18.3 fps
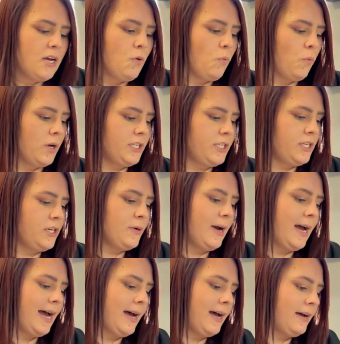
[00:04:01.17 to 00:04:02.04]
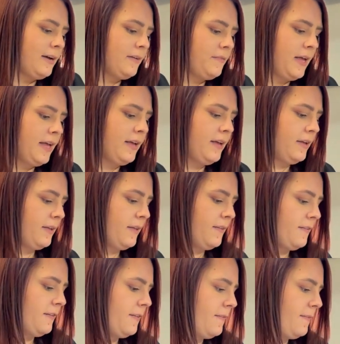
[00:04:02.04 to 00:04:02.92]
Once you have
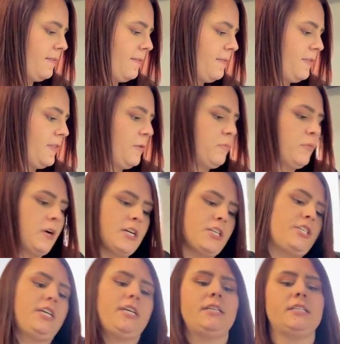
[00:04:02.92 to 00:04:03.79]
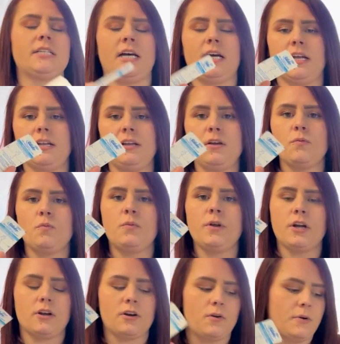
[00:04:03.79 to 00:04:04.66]
the brushing done, we
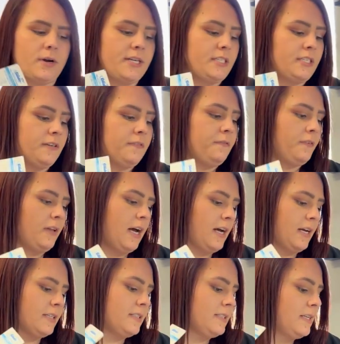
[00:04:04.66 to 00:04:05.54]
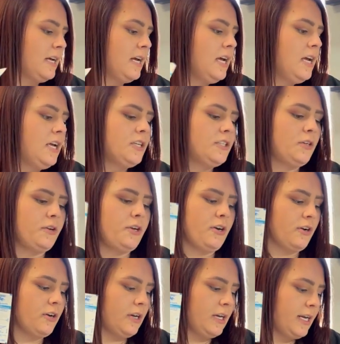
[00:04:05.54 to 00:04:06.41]
are going to floss. So
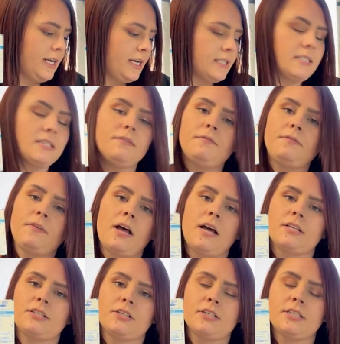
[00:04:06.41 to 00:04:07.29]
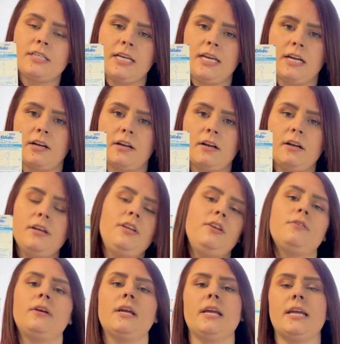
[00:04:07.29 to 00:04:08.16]
you're gonna get some flossers here.
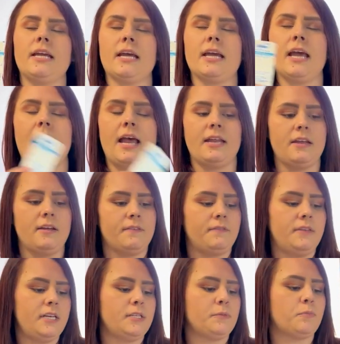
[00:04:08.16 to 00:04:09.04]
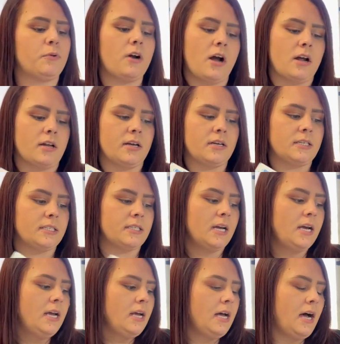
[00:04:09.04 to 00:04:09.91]
You can get any of these products
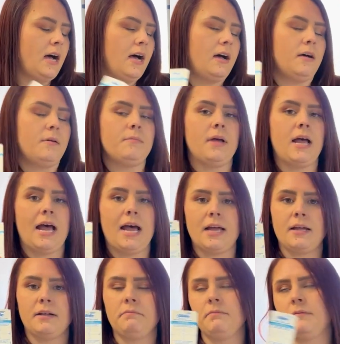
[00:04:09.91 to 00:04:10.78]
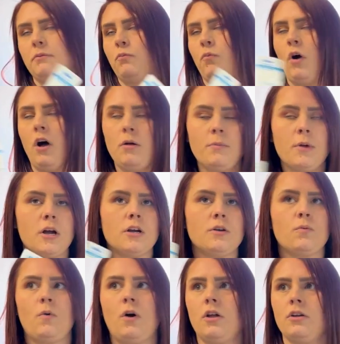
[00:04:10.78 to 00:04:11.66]
at
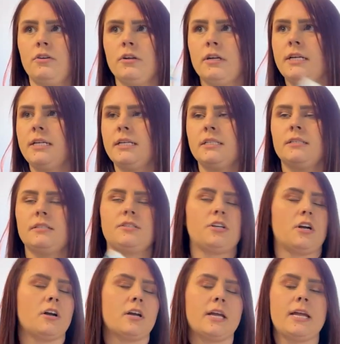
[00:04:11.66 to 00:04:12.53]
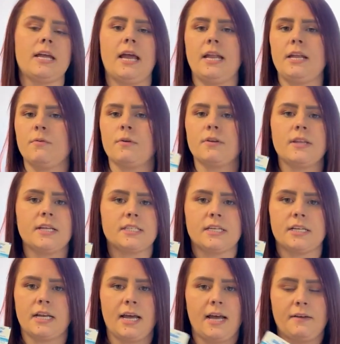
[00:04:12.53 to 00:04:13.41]
Walmart, Walgreens, Target, anywhere that's
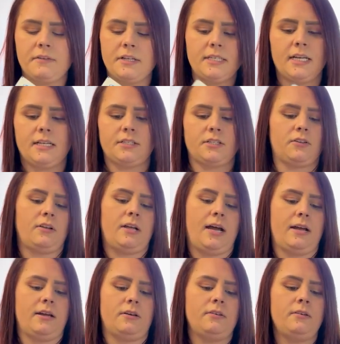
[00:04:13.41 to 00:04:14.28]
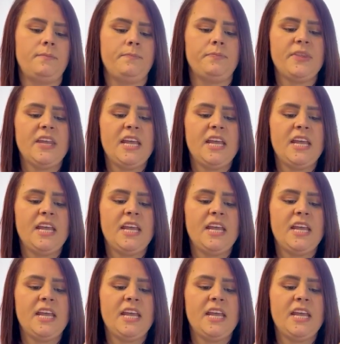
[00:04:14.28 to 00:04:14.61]
gonna have a dental aisle.